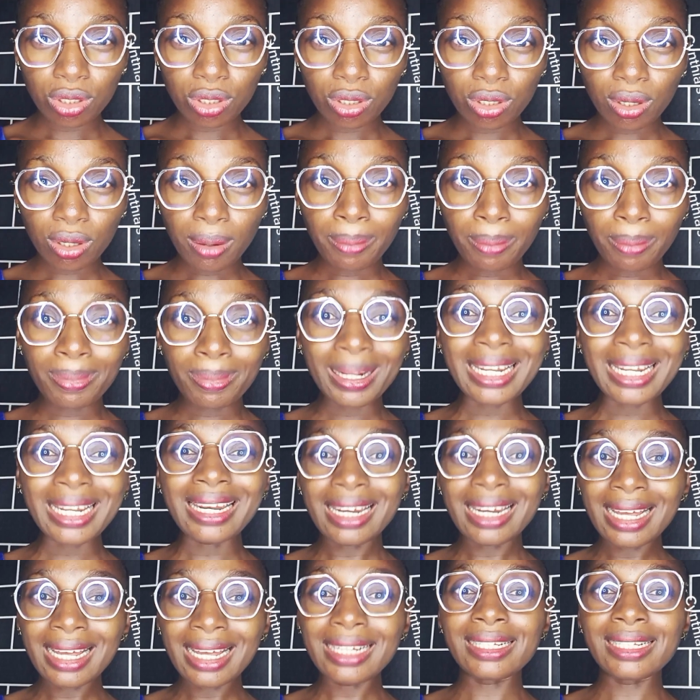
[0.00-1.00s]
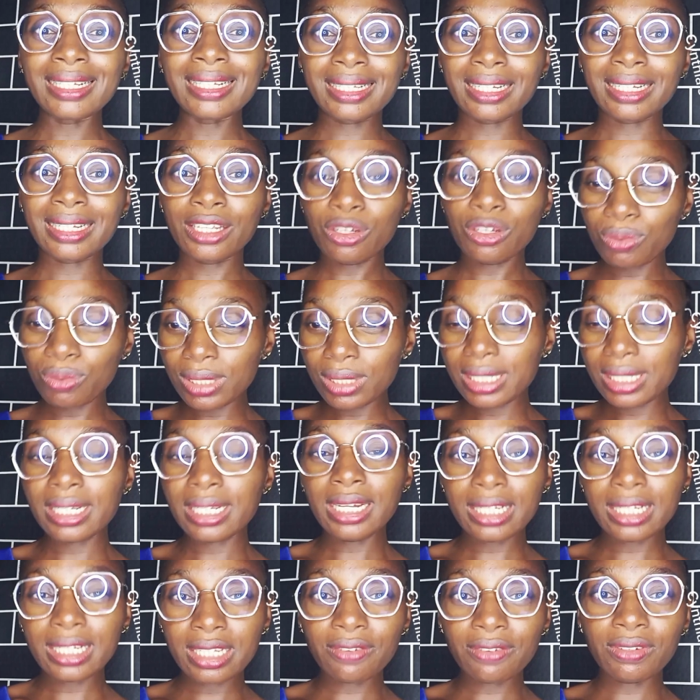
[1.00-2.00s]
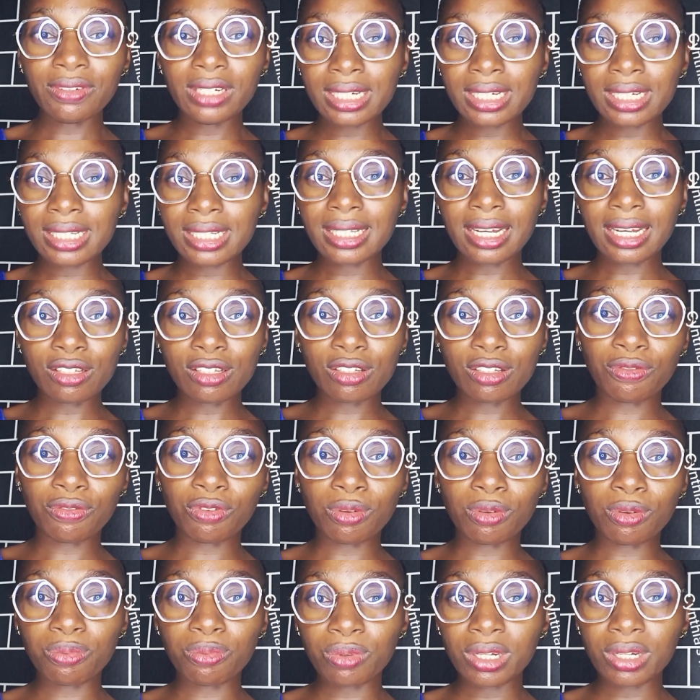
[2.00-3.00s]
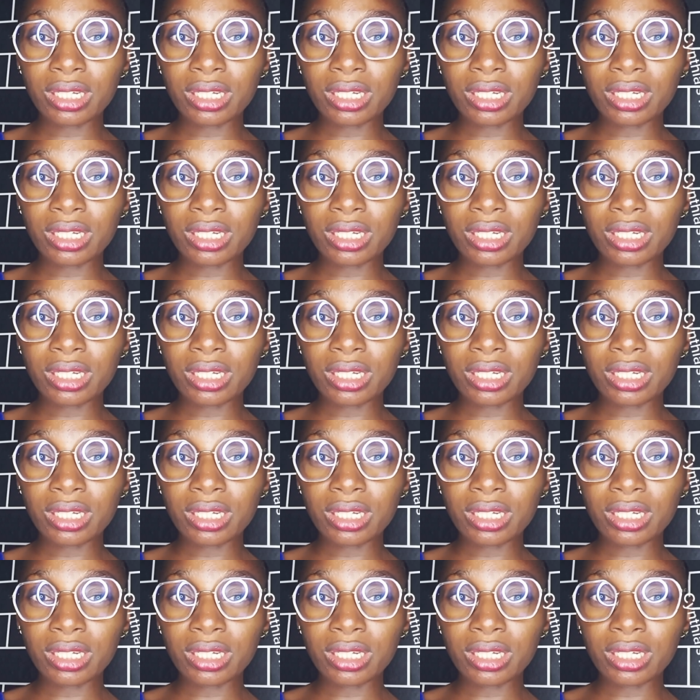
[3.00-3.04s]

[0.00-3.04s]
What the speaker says: plenty. You will see it even in the size of your breast.